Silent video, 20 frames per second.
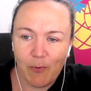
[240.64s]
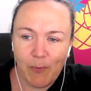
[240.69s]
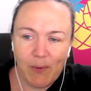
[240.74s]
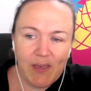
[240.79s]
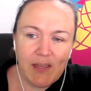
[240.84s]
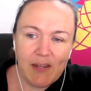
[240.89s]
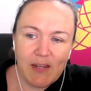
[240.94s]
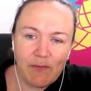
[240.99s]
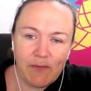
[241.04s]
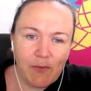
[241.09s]
but we
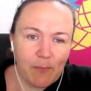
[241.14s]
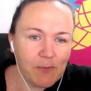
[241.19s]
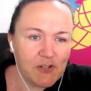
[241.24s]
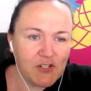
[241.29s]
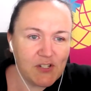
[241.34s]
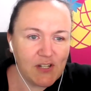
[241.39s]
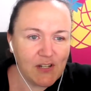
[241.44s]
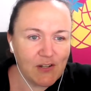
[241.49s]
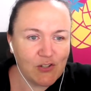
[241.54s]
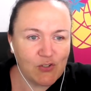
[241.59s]
can never
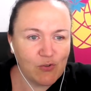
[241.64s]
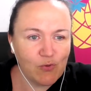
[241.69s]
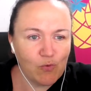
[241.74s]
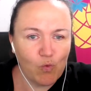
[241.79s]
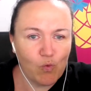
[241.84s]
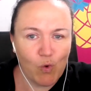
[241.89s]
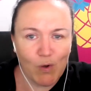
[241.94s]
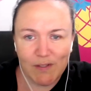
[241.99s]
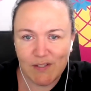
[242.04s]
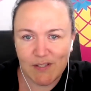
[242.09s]
predict
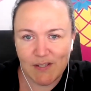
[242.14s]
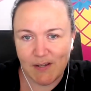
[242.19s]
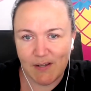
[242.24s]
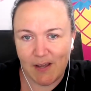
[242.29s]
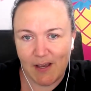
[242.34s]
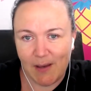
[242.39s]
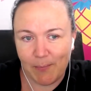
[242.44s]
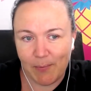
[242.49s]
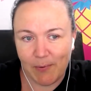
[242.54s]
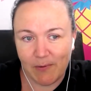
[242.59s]
what's going
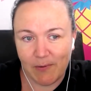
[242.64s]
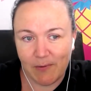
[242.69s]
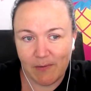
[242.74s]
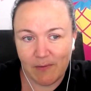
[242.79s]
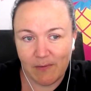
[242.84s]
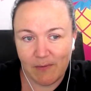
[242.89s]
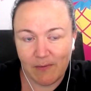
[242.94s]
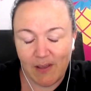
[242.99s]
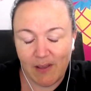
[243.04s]
to happen.